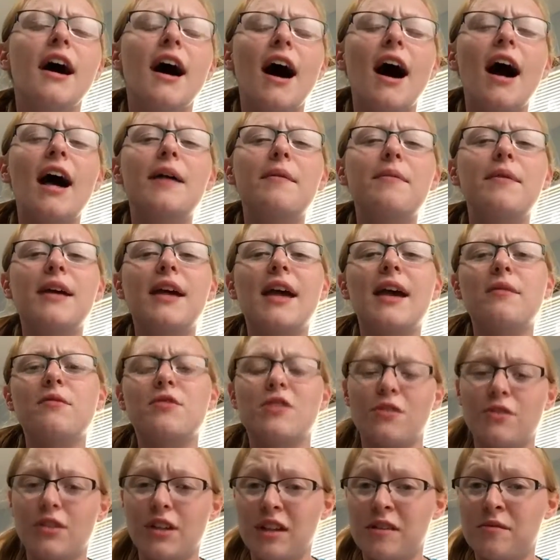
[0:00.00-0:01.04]
I became
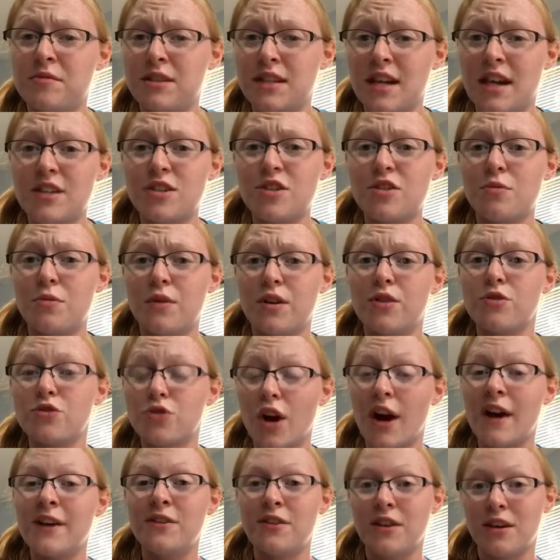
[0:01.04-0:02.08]
totally obsessed with
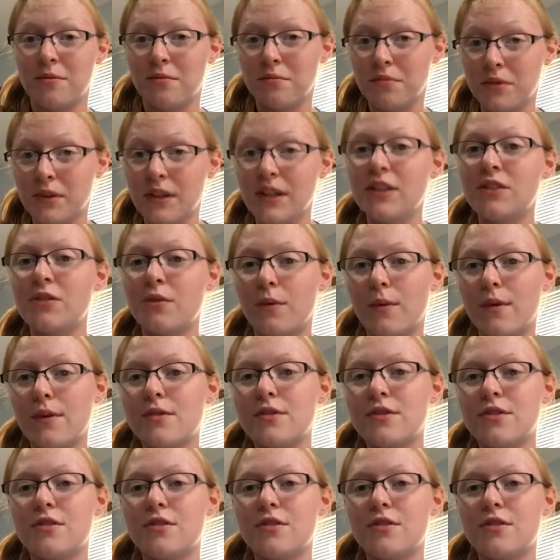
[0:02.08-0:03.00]
trying to complete the word